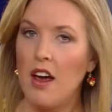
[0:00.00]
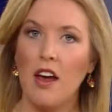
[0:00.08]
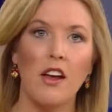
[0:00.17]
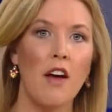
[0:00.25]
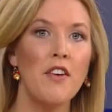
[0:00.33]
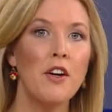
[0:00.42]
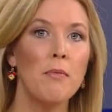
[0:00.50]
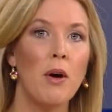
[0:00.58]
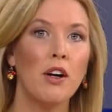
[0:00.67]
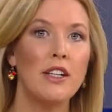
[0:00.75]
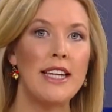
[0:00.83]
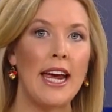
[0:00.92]
Governor
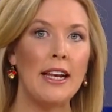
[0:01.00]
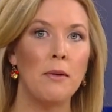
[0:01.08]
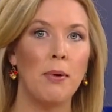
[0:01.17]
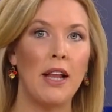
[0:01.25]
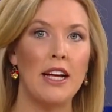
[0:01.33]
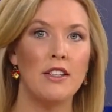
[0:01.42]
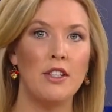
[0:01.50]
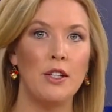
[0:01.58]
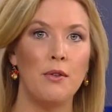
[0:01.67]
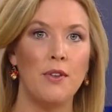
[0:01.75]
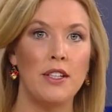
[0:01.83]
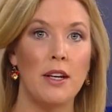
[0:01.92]
Mark Dayton plans
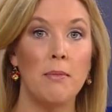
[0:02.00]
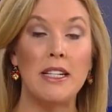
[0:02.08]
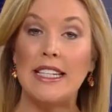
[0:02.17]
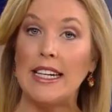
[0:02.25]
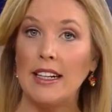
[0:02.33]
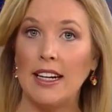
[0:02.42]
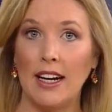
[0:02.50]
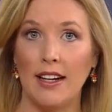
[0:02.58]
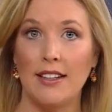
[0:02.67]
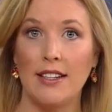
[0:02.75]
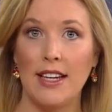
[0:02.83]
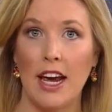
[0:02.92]
to visit Madelia
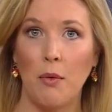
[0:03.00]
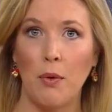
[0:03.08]
today,